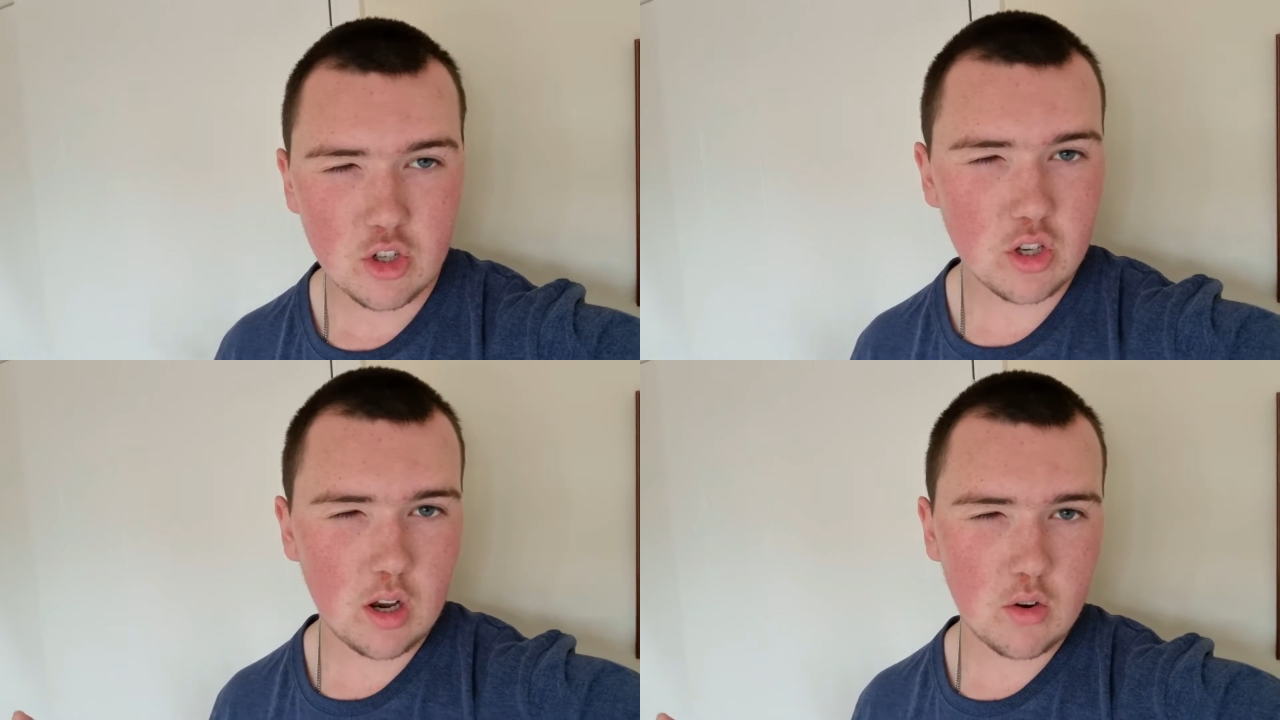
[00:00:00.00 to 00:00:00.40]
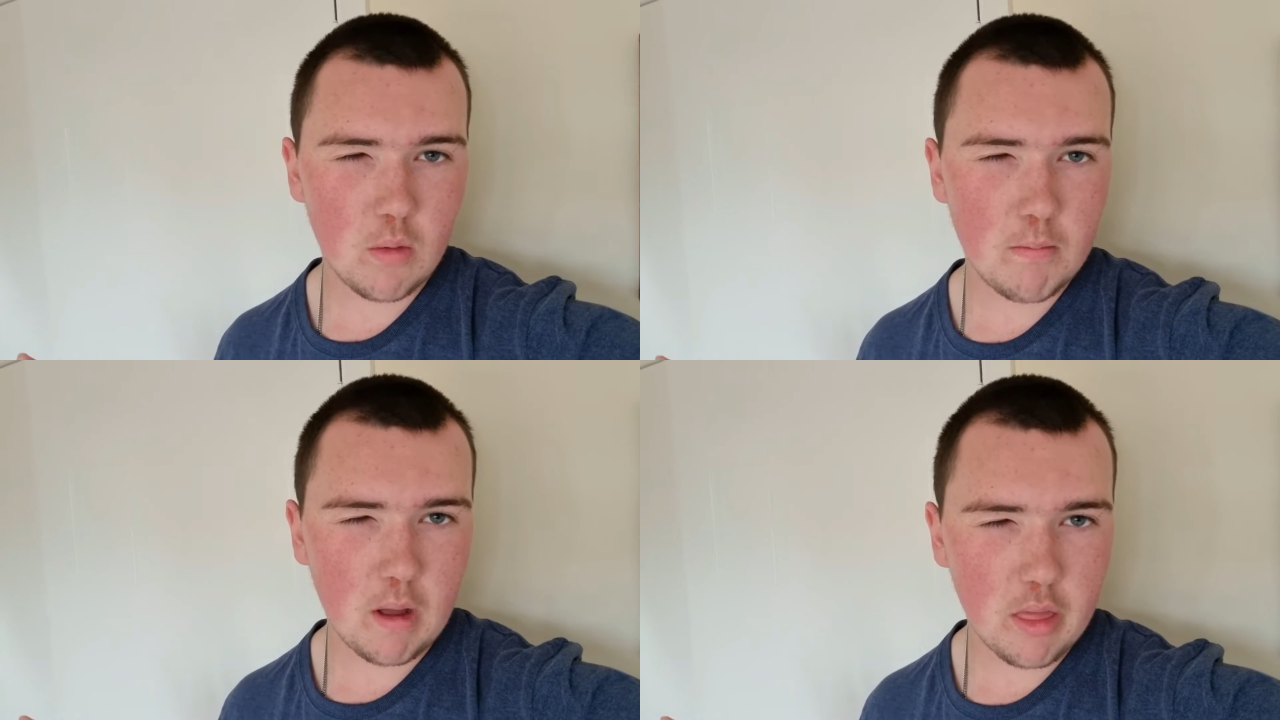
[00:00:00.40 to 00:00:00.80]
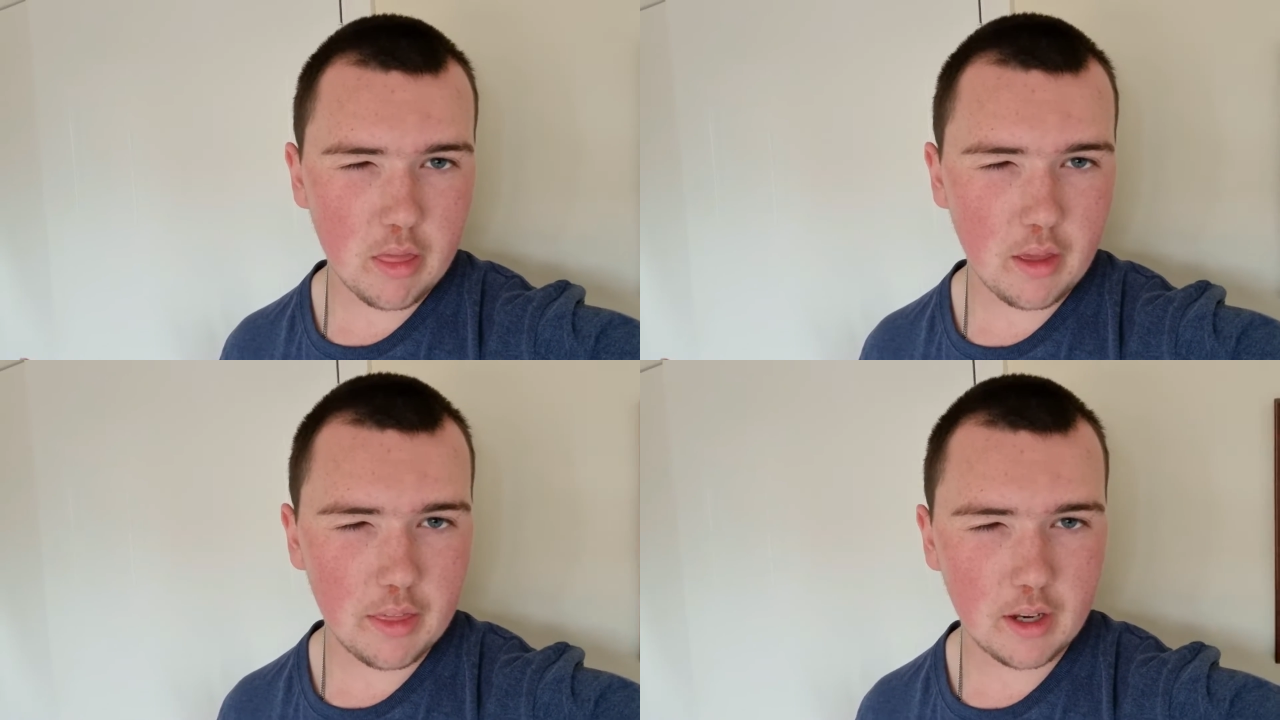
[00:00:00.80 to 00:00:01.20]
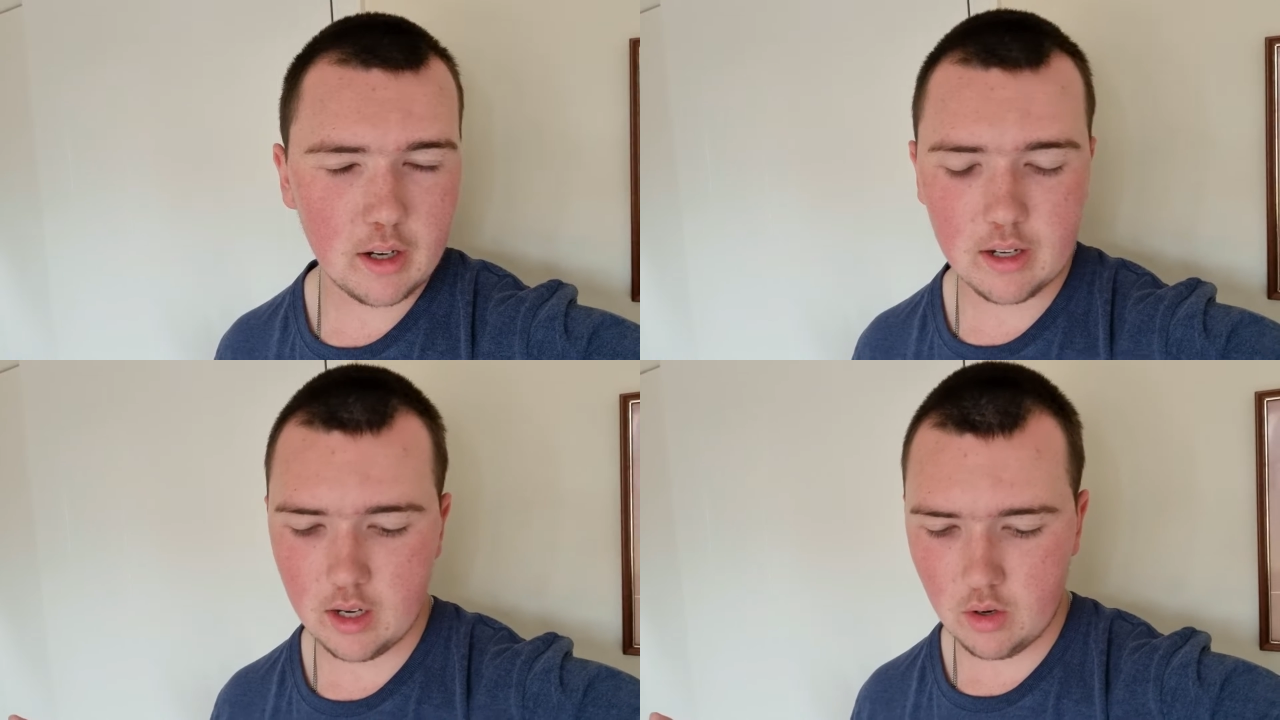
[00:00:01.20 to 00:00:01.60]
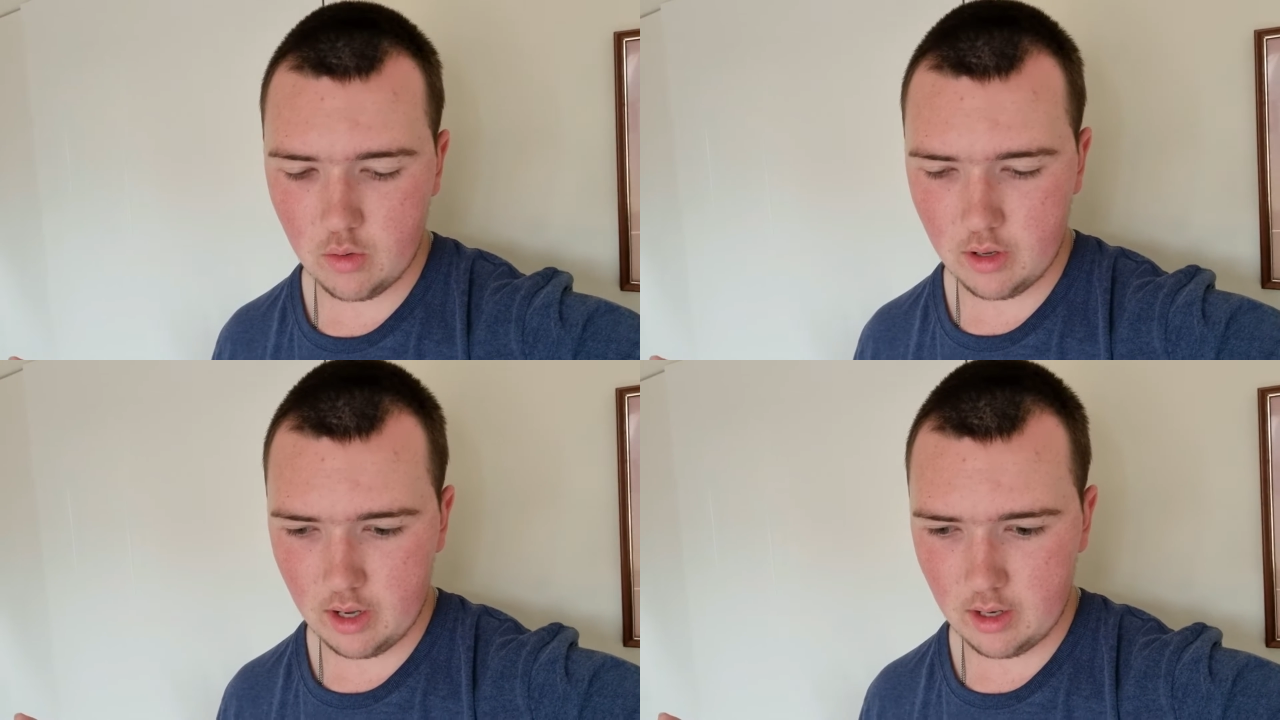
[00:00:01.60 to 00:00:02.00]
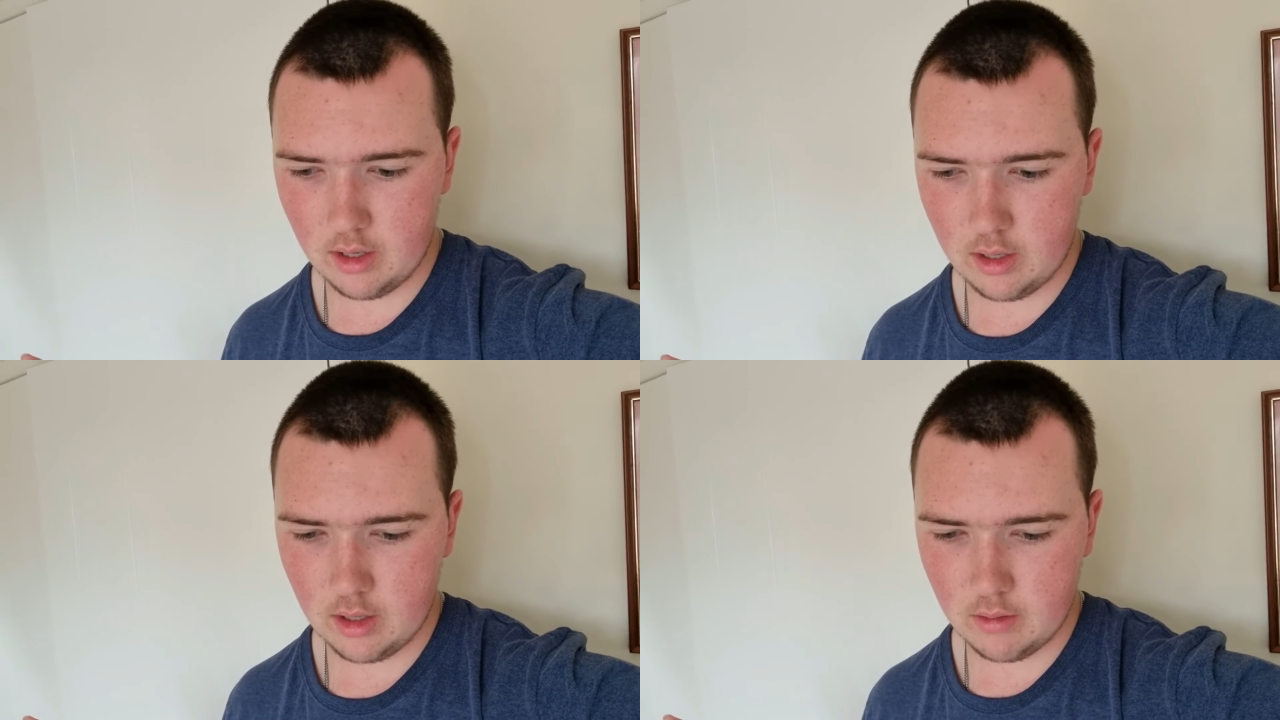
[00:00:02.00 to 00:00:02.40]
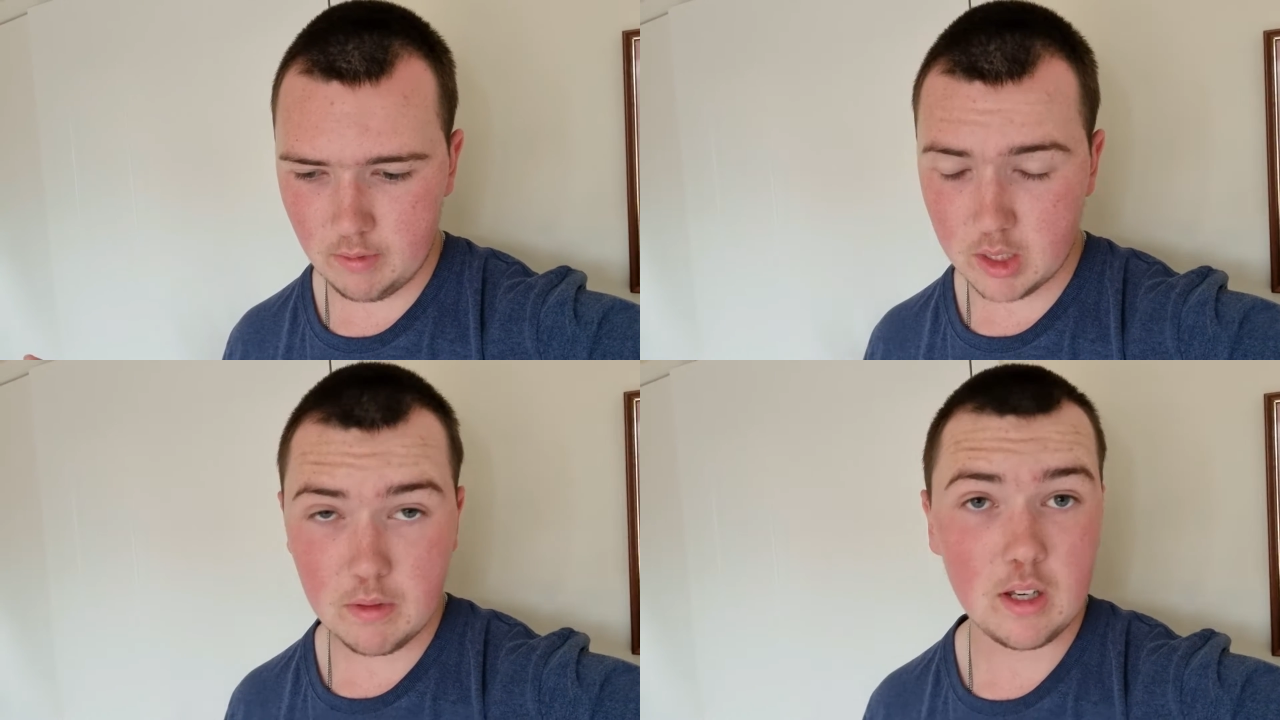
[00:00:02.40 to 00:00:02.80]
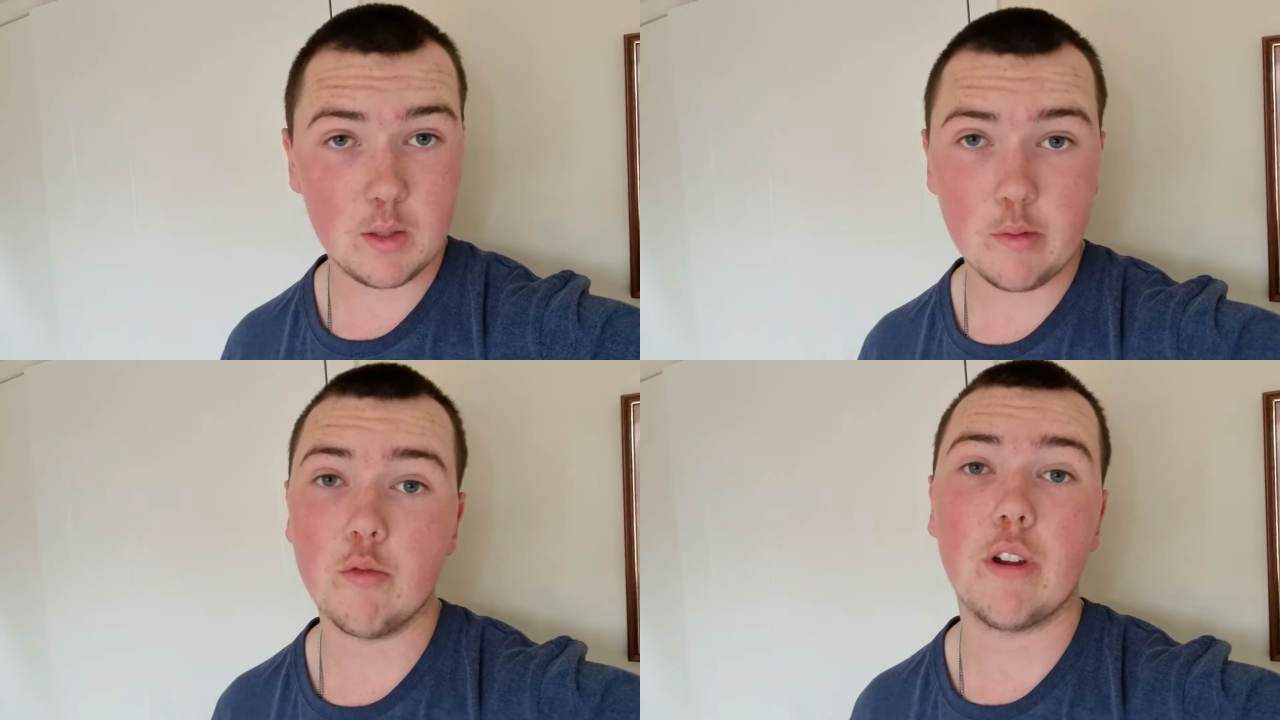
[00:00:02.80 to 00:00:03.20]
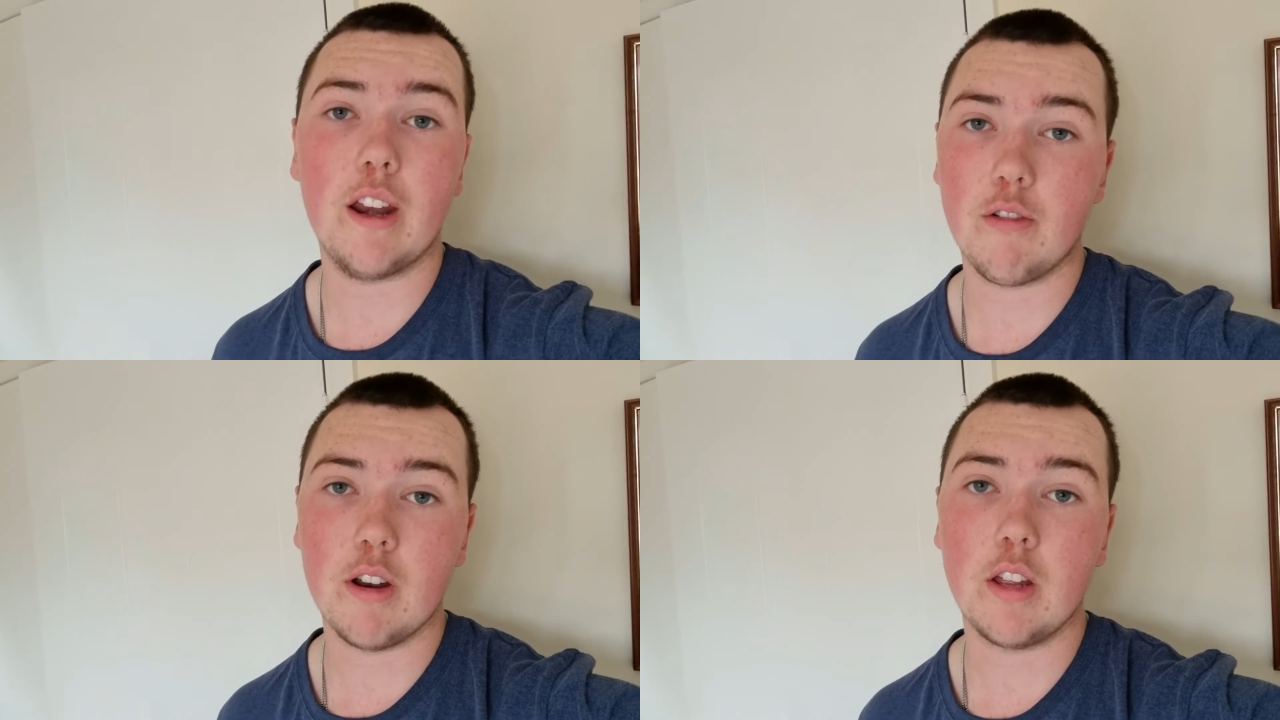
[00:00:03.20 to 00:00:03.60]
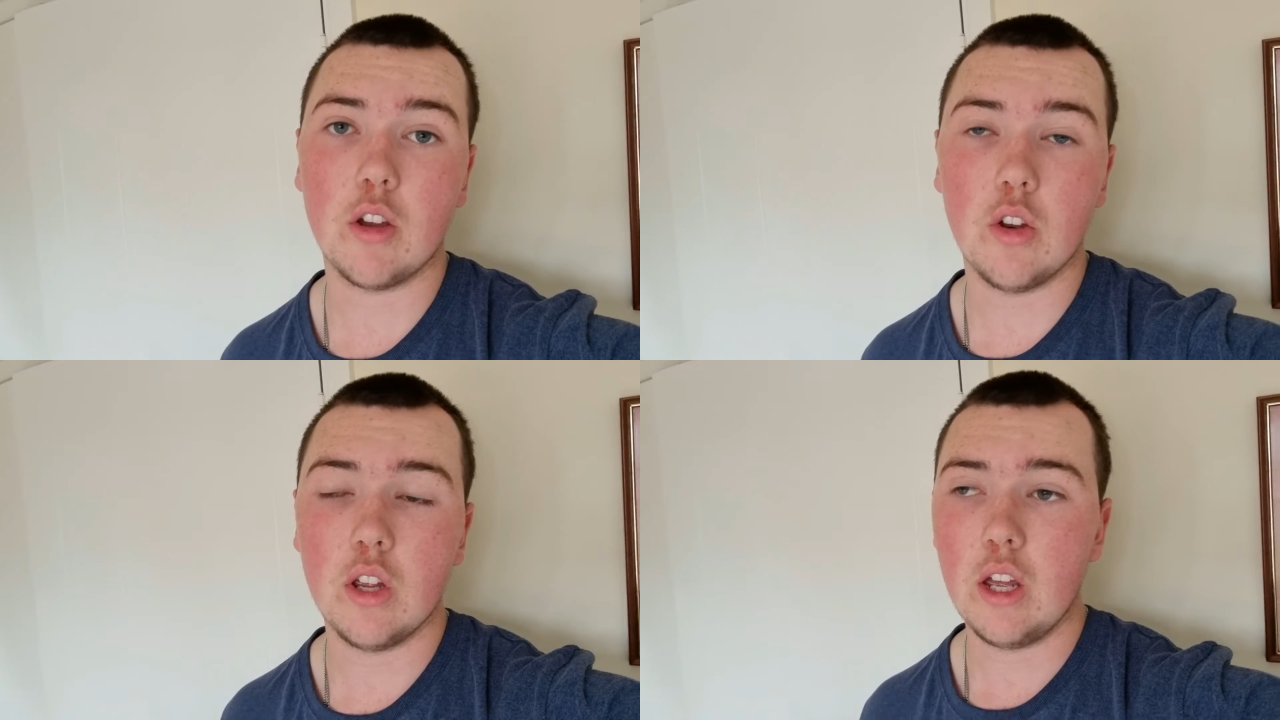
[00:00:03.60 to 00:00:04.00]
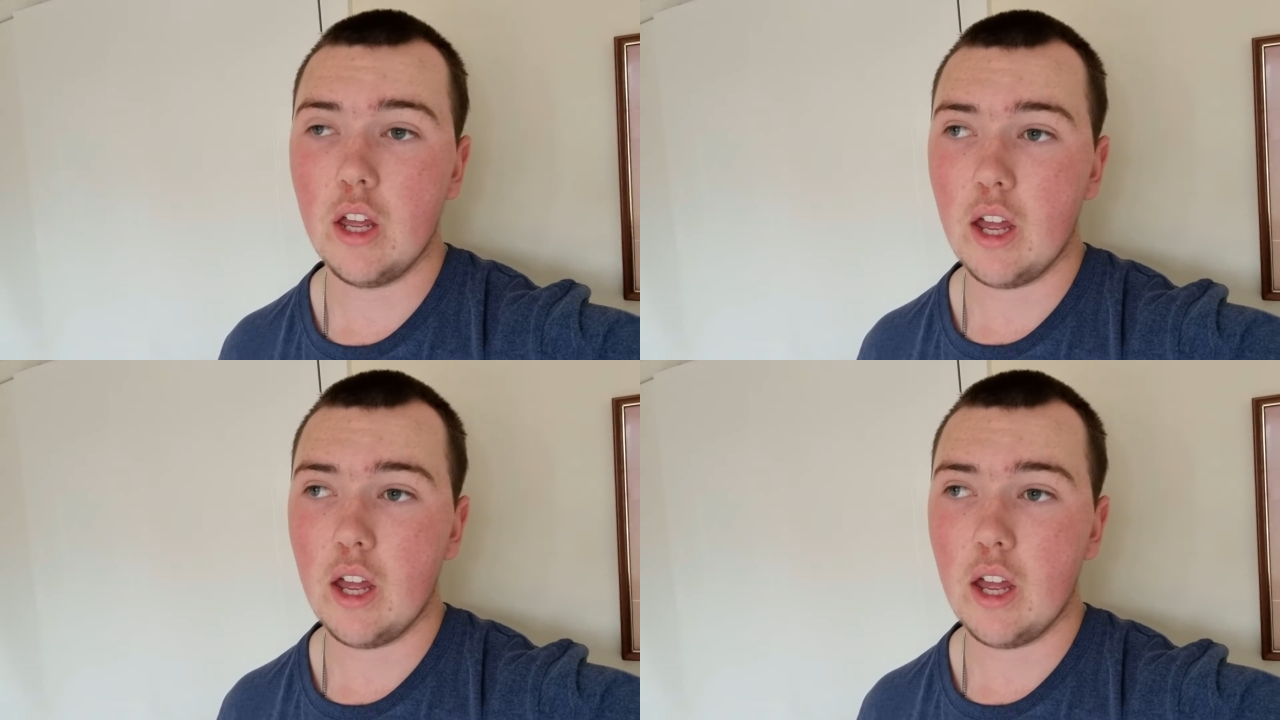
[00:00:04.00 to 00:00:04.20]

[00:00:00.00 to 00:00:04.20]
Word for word: just under a month, I think, now, and um, it's, been, it's been really, really good,